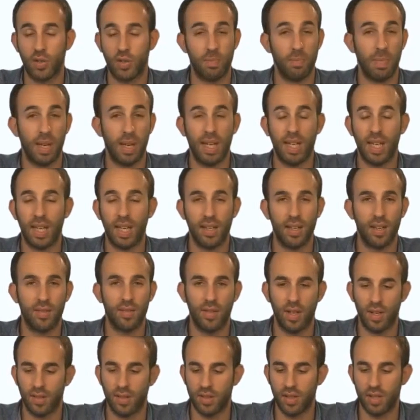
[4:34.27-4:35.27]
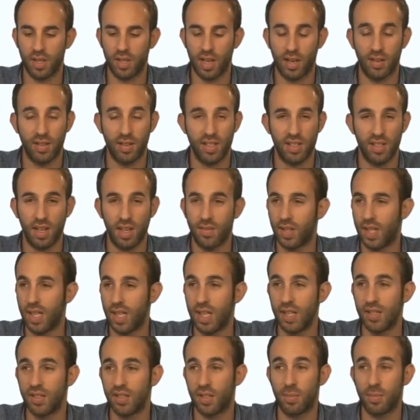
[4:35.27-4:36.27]
making the advantage count is even
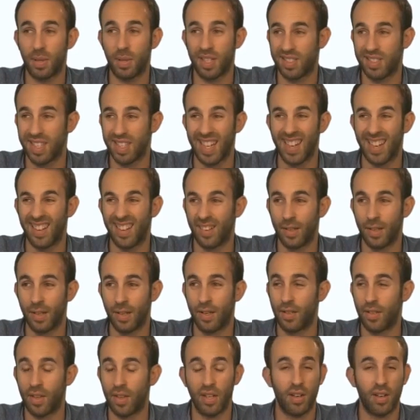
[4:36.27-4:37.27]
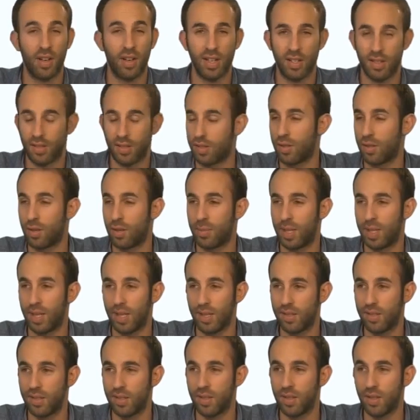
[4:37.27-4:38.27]
easier because, again, the knight just
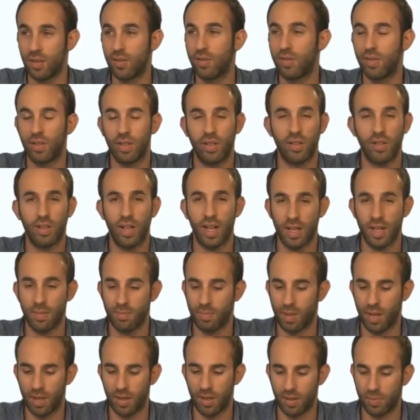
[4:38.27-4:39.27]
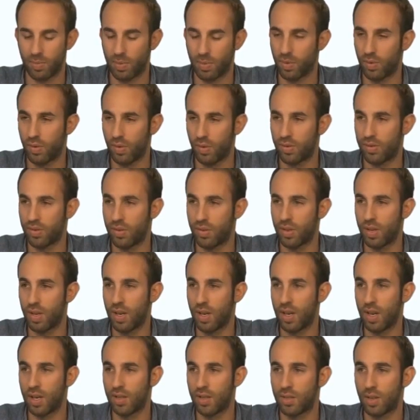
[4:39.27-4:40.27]
dominates and you can create passed pawns.
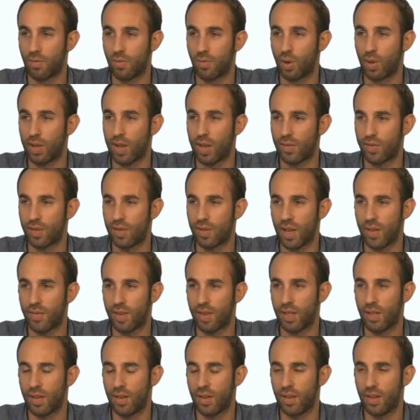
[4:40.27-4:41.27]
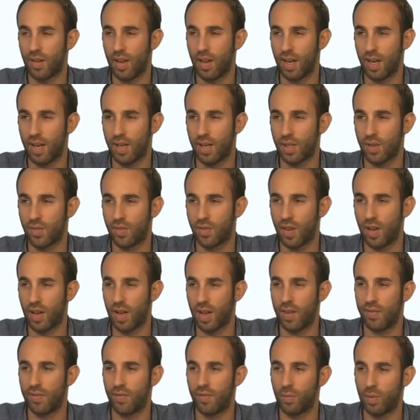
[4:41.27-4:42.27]
So rook f7, knight
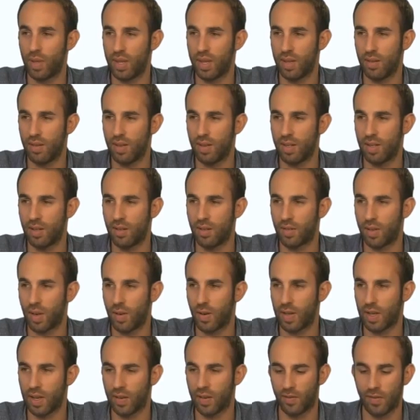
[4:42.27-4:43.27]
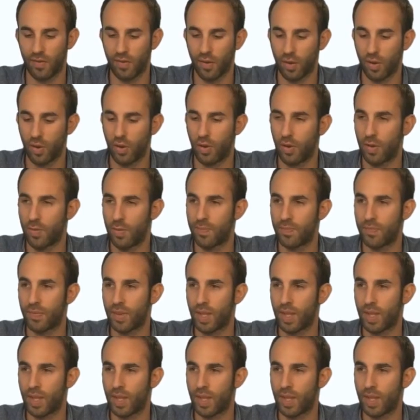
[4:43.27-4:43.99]
h5 with the idea of going f4,